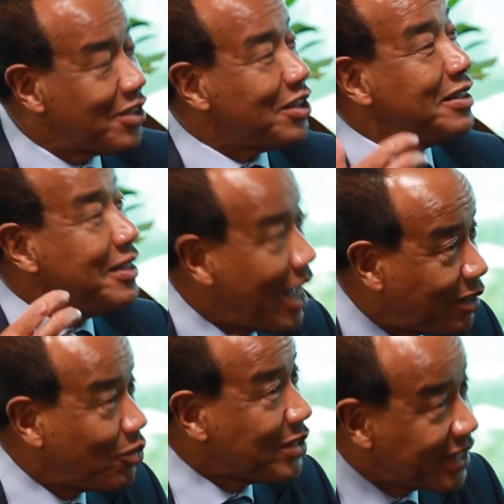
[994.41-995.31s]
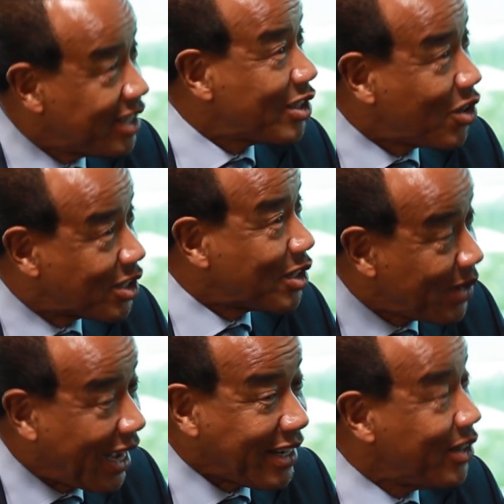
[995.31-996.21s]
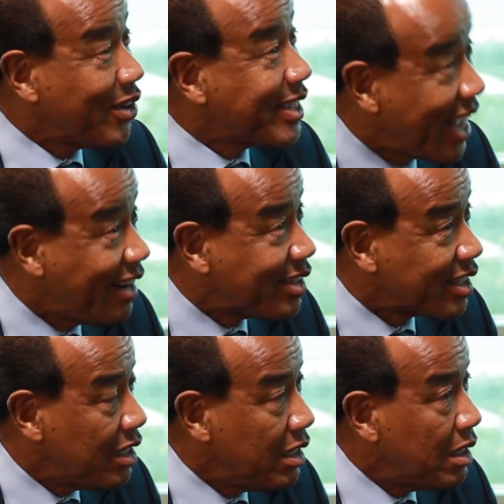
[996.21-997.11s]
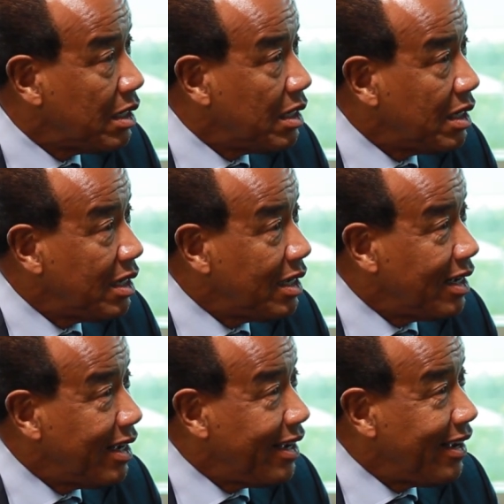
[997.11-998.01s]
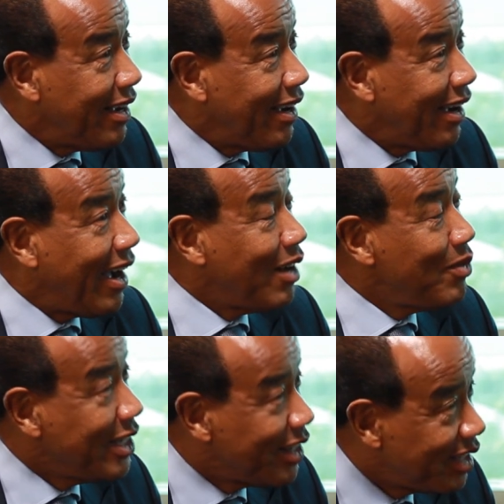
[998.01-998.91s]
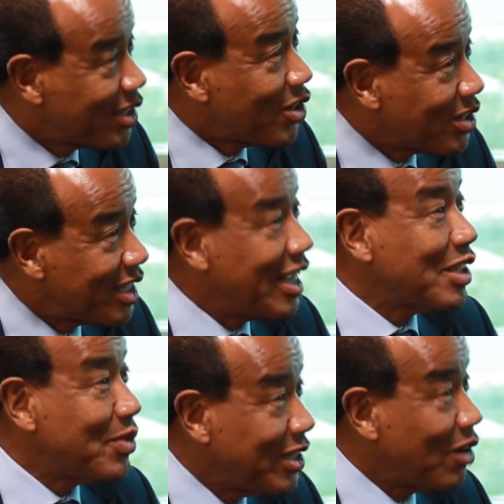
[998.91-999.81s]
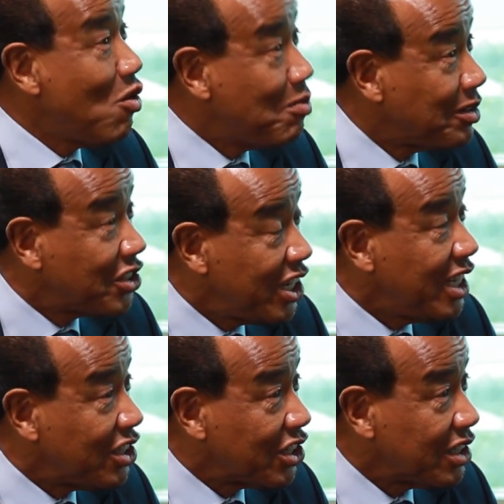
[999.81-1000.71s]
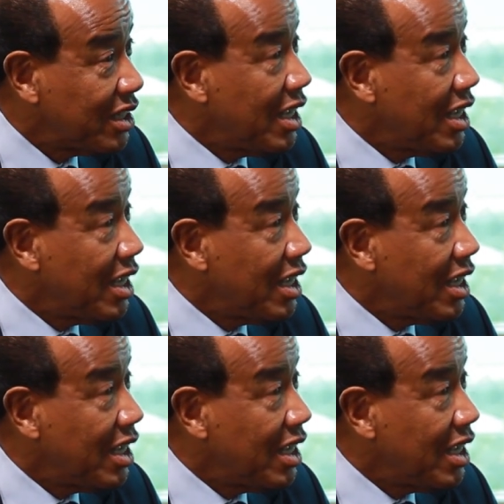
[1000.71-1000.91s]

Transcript: So that was the disgust we had in ourselves. And when you're disgusted, that's when you're open to change.